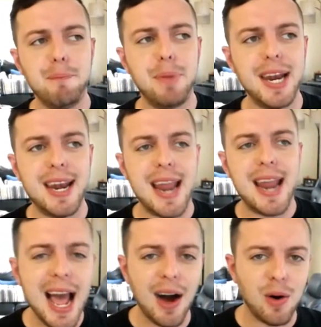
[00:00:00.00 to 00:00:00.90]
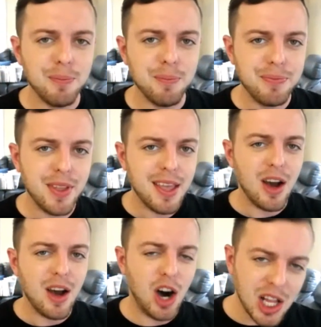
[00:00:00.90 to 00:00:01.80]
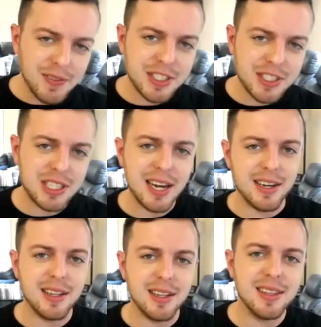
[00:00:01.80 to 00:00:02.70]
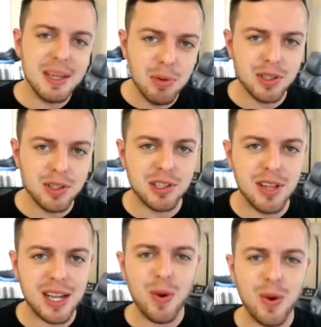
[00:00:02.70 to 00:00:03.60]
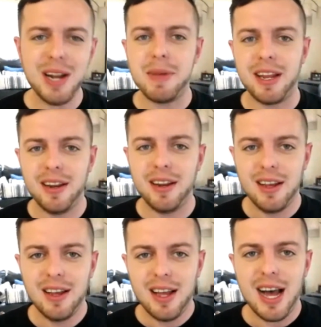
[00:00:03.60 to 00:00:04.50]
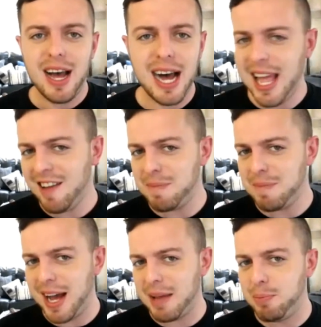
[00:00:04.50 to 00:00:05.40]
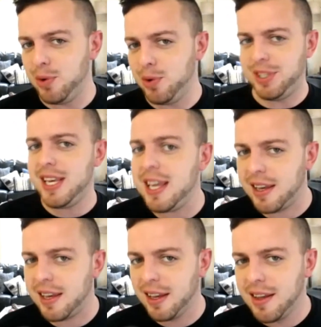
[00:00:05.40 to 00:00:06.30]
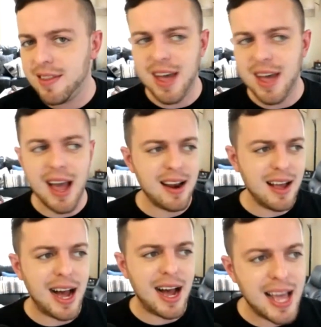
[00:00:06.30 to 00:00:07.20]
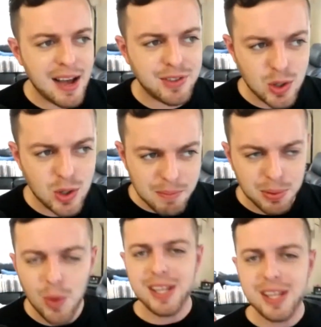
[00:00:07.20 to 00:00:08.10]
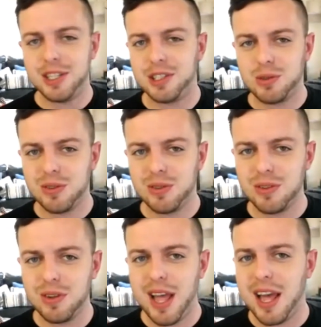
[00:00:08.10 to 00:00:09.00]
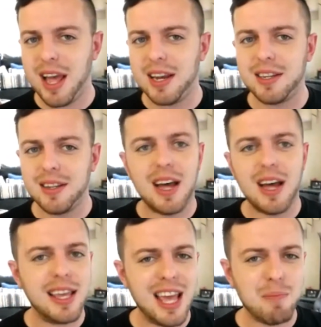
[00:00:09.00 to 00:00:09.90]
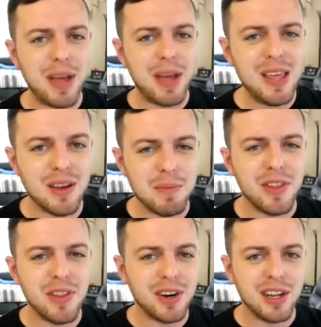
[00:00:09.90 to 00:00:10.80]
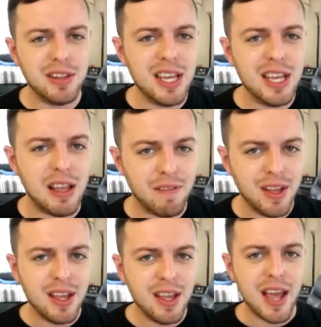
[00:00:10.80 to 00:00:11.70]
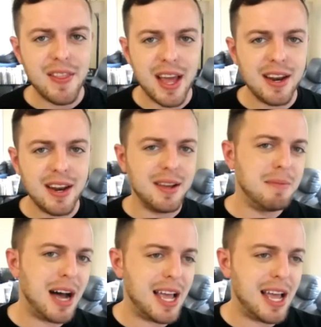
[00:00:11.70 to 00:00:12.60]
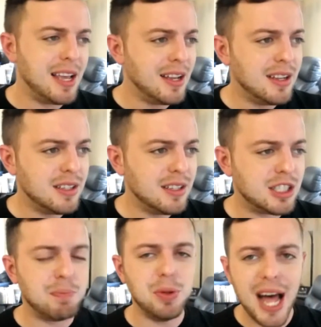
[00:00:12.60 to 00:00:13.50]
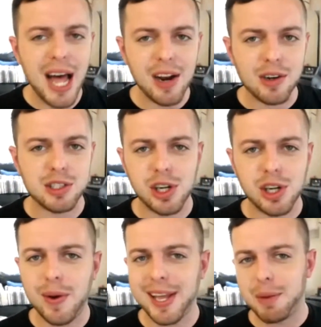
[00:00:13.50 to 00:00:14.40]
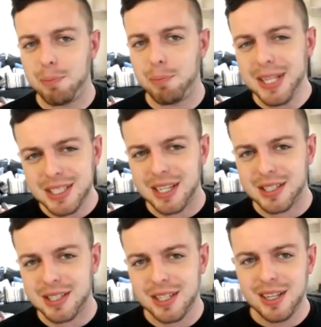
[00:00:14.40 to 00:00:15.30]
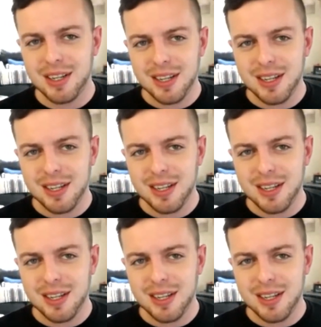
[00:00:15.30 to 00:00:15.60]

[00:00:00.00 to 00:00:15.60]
But now, all of a sudden, liberals are like, wait a minute, I have my boutique that I have 2 employees and I can't pay them and they're going to leave. And then my suppliers are going out of business.